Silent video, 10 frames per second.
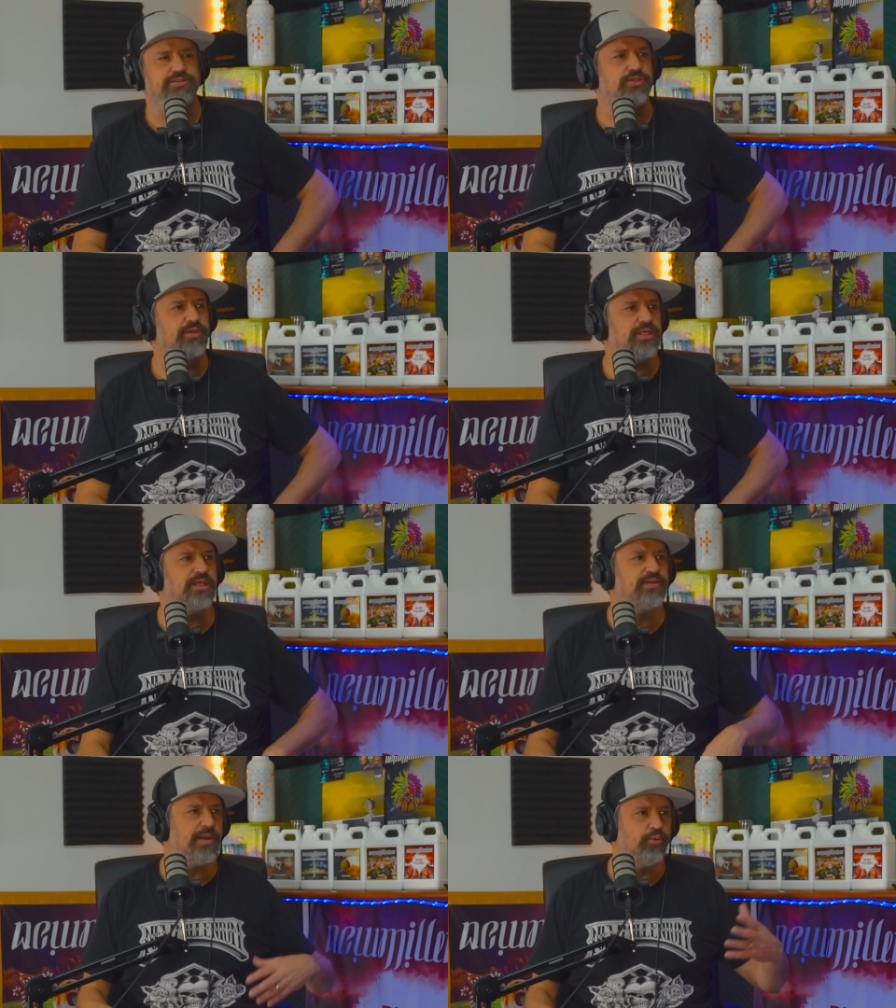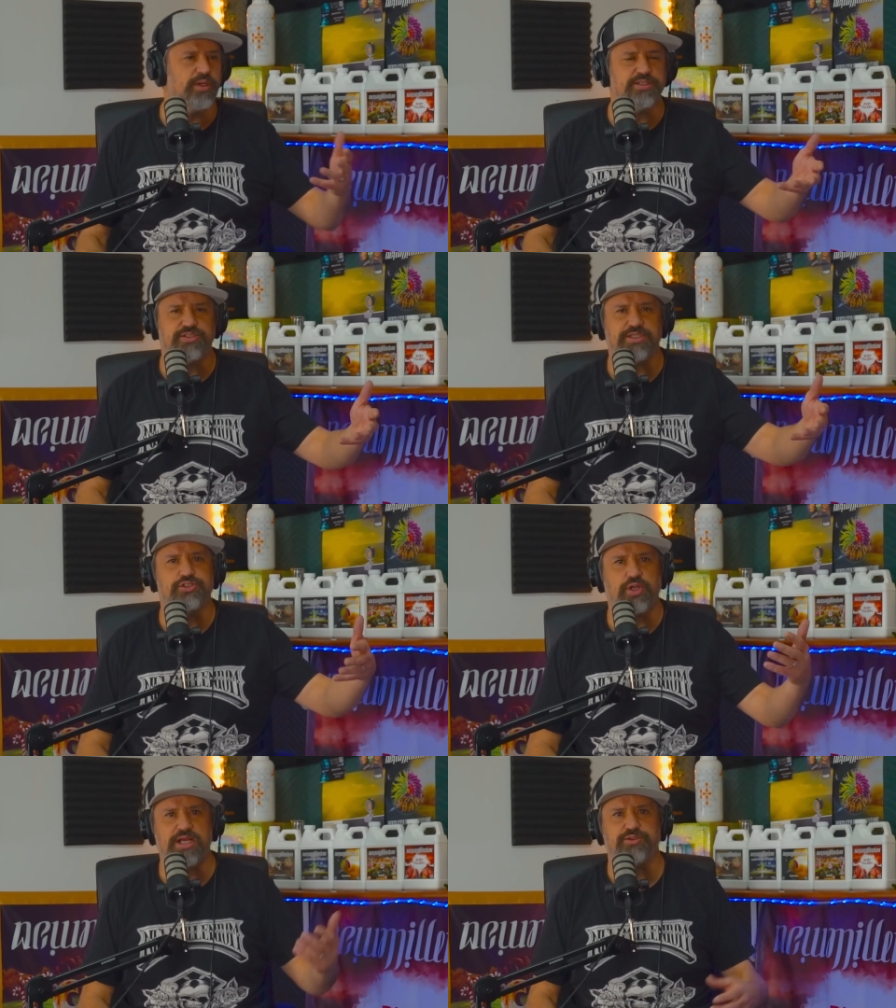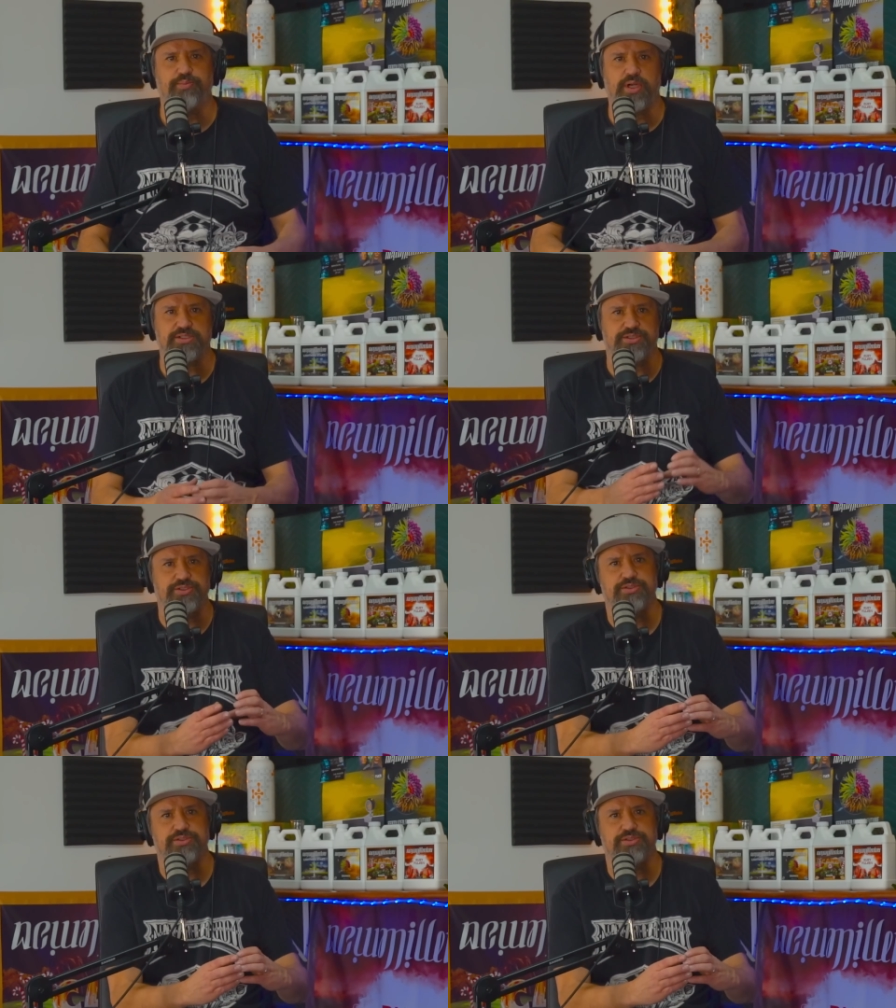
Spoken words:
So then at that point, it's an extraction process.